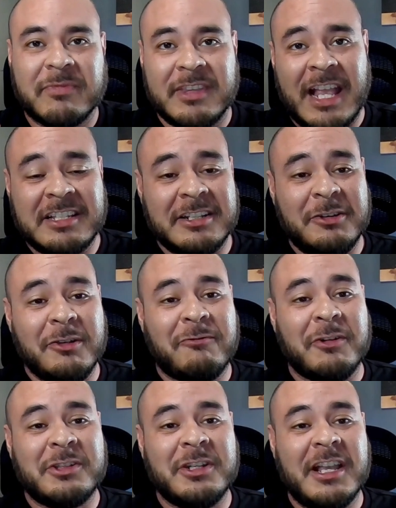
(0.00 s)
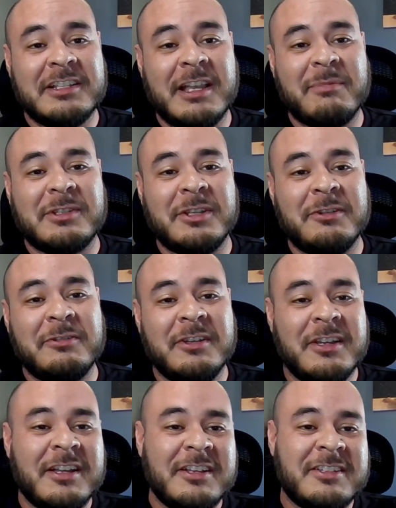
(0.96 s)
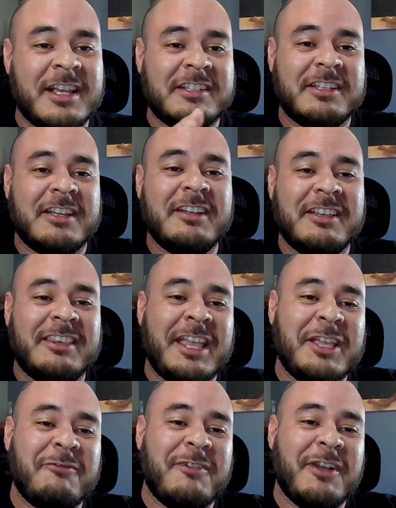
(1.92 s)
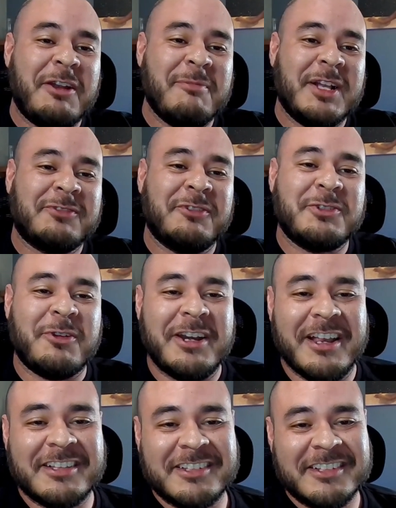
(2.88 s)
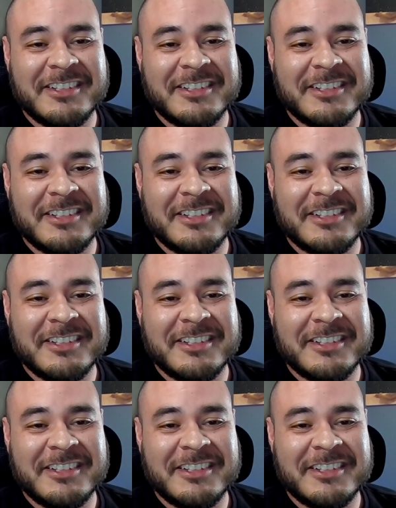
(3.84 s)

That's going to do it for today's episode. Jessica, thank you very much for joining us.